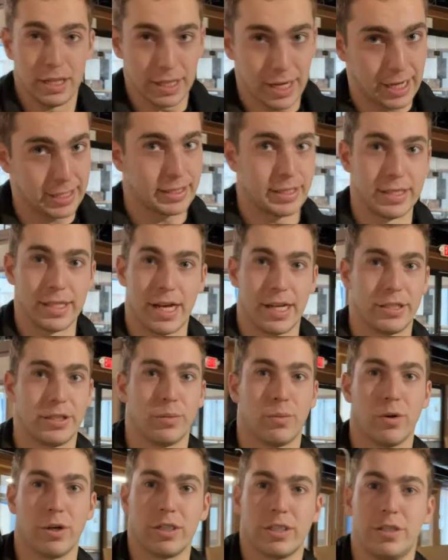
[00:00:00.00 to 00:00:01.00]
Lots and lots
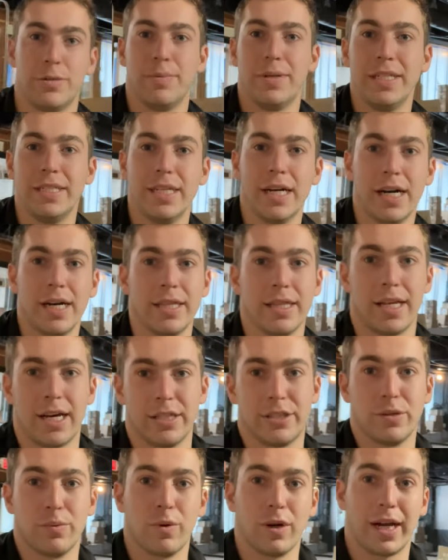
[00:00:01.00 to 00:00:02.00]
of work to be done.
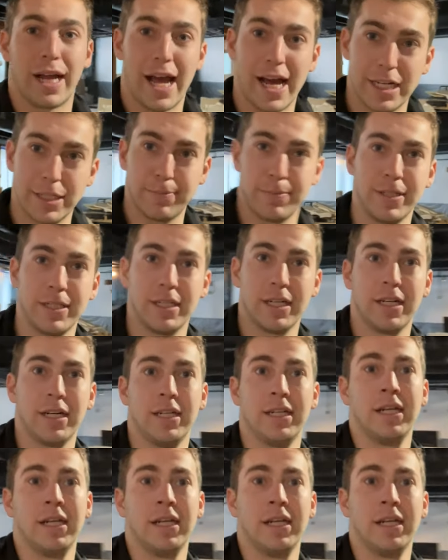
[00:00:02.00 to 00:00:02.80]
Lots of work has been done.